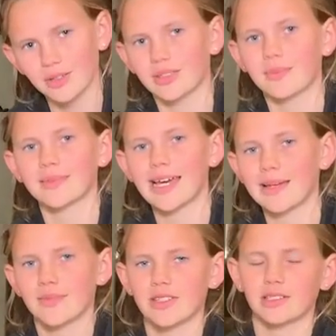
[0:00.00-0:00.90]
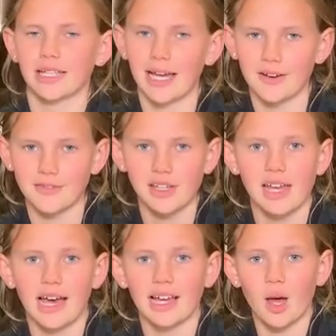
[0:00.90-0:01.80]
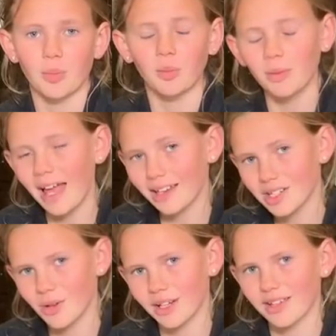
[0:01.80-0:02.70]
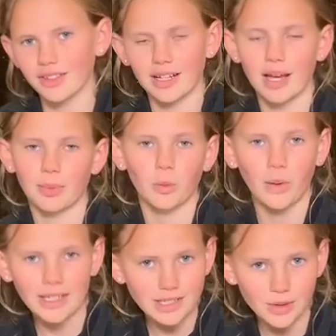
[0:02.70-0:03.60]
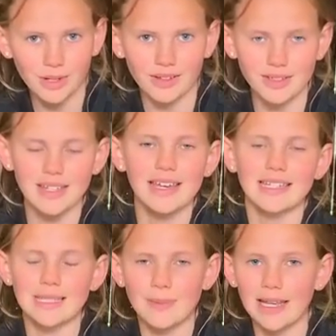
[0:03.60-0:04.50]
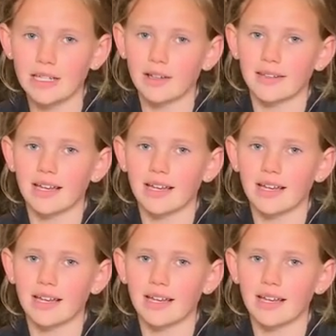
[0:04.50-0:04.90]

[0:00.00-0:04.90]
So sometimes they'll have a couple black toenails and a couple white toenails. Depending on the